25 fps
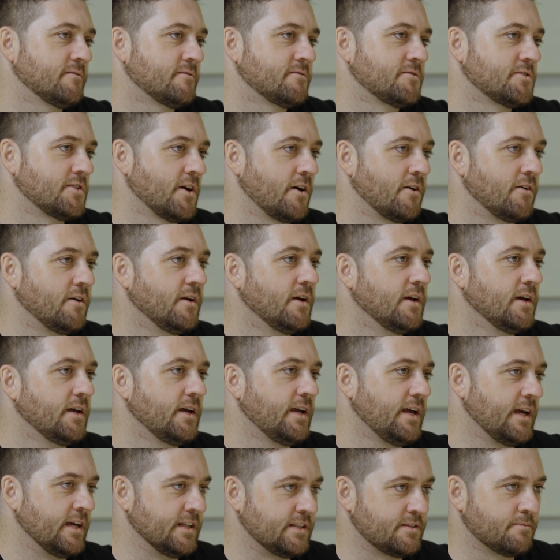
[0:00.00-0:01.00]
So
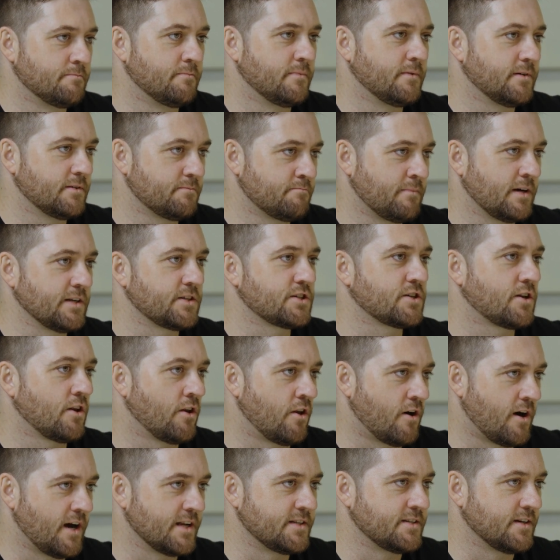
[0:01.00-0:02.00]
it's much
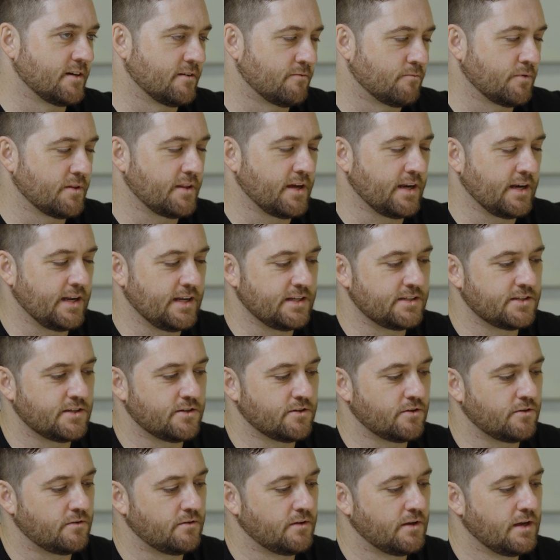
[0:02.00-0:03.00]
lighter on what they need to
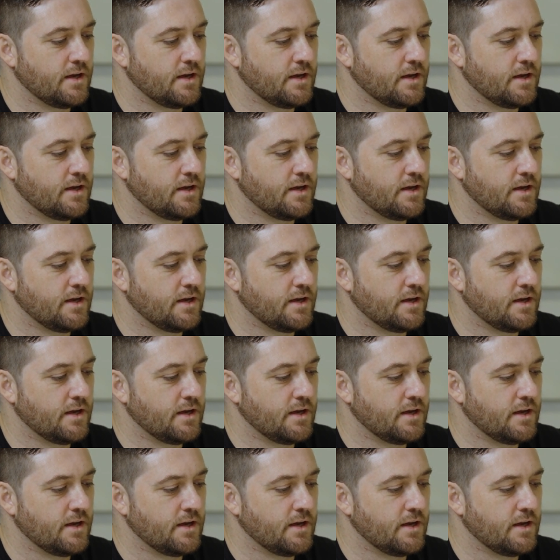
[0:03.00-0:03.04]
do.